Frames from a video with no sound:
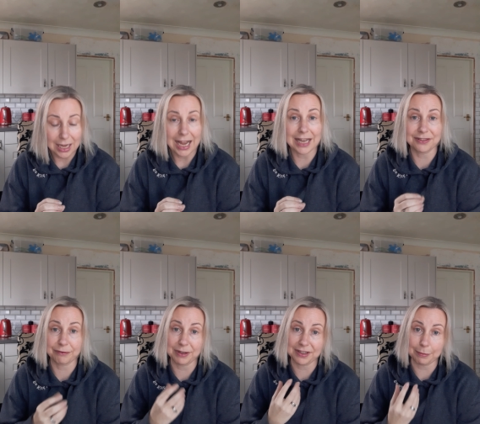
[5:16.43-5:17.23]
and
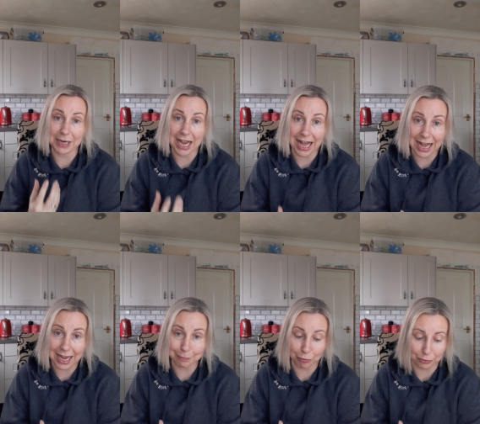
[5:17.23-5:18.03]
for it to be a
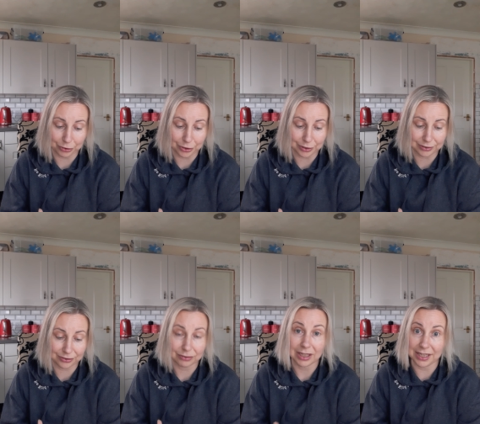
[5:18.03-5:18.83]
high
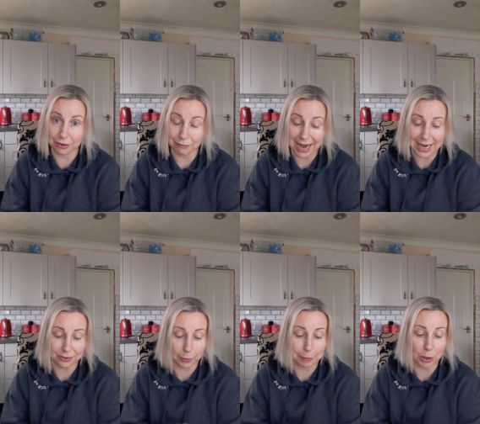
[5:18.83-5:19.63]
product in the
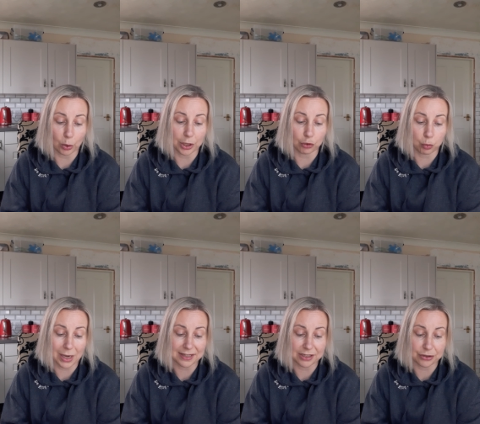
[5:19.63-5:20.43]
red, we'd be looking at
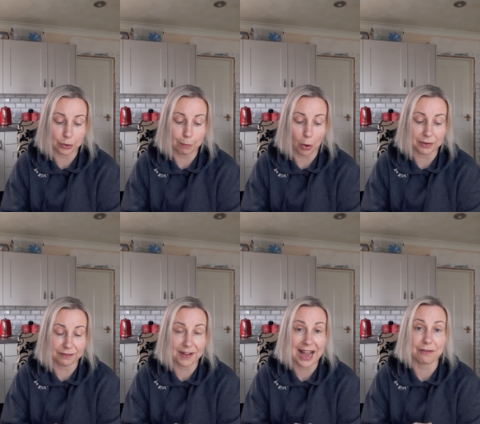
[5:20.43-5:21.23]

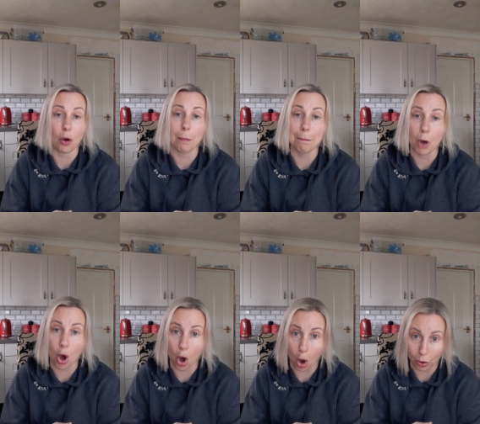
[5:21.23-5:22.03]
22.5 or
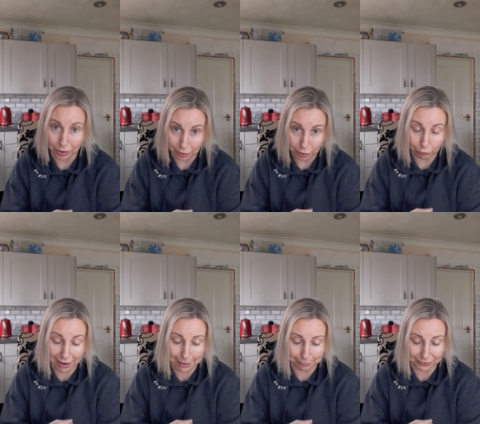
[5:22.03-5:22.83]
more
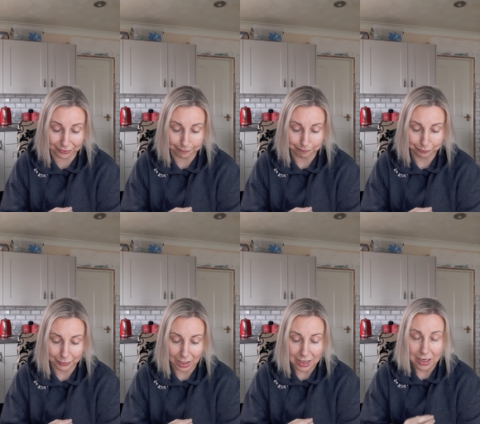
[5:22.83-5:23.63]
grams.
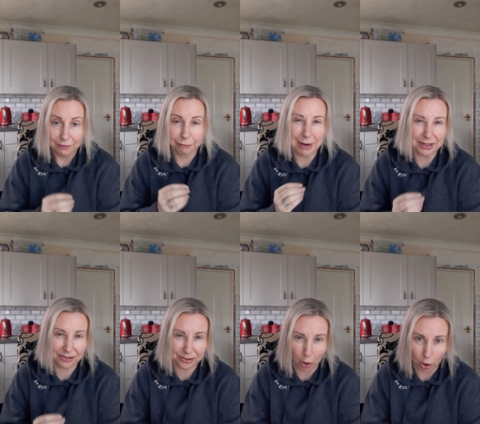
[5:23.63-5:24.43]
For our
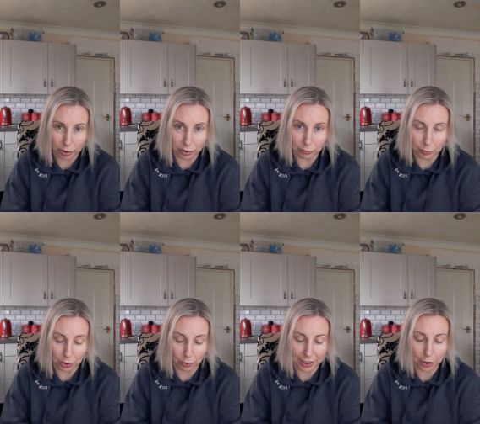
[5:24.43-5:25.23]
salt, we're
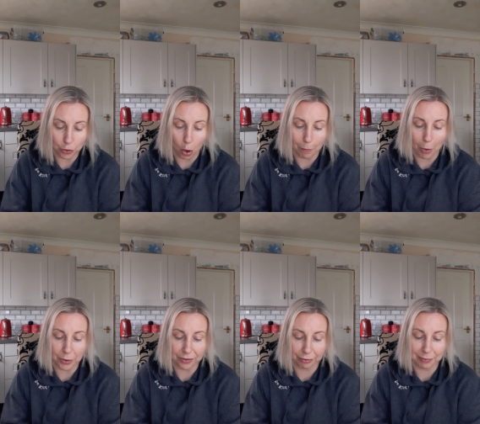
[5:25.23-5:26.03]
looking at
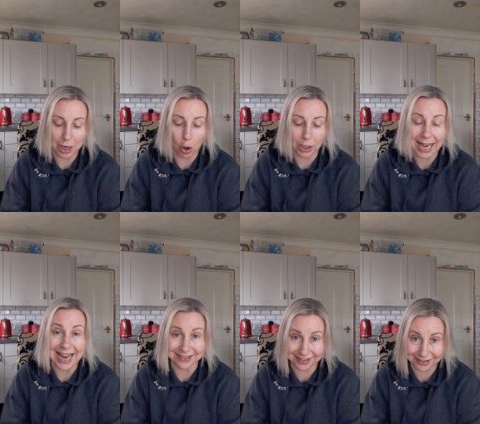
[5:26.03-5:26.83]
0.3 or
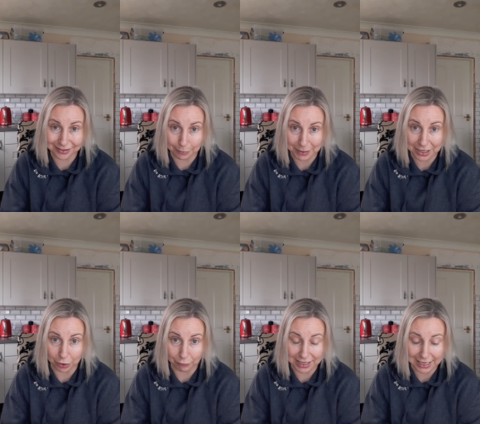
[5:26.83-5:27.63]
less to be in the
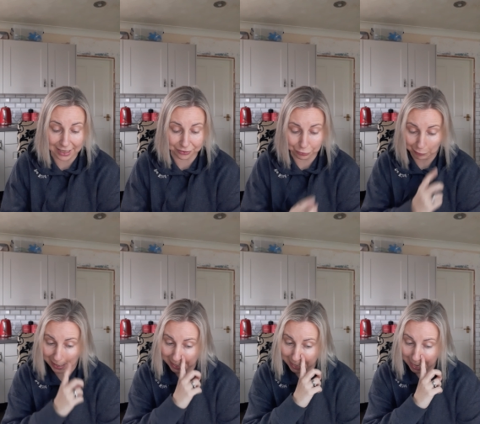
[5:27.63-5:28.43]
green
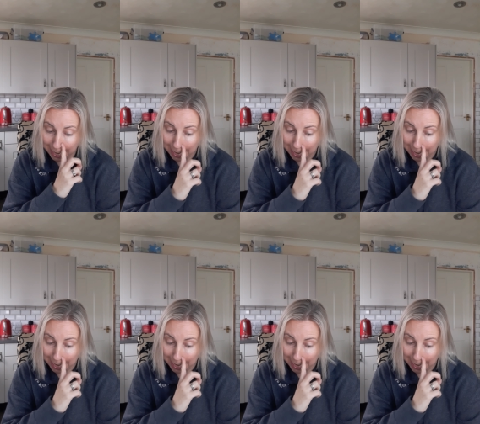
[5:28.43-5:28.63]
category,